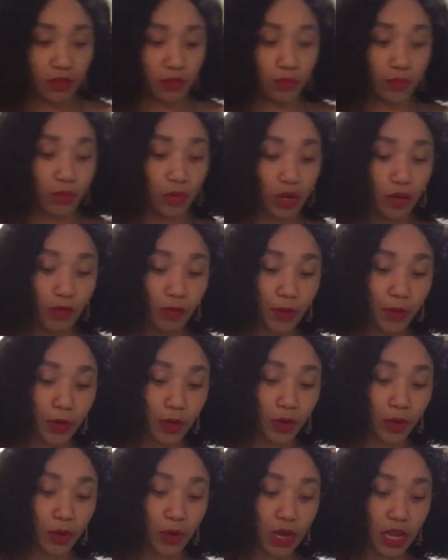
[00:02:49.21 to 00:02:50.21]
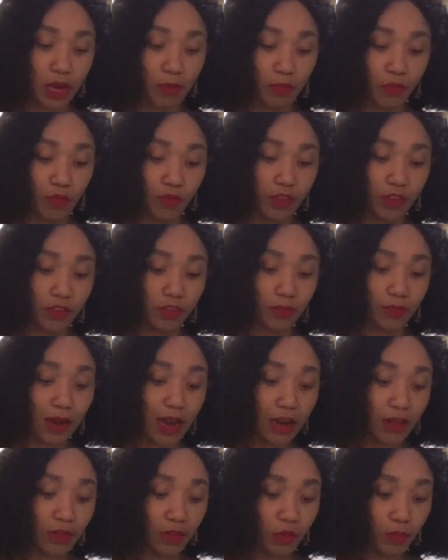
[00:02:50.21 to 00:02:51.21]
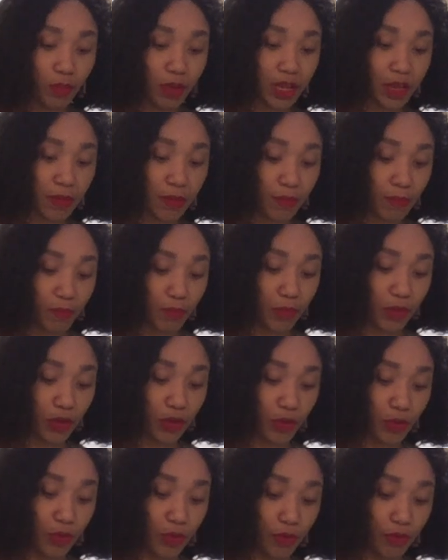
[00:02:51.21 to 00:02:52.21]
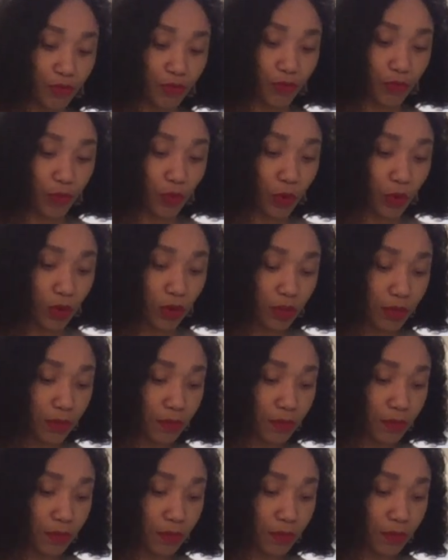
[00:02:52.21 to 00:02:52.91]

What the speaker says: I'm going to go ahead and move this around a little bit. Beautiful.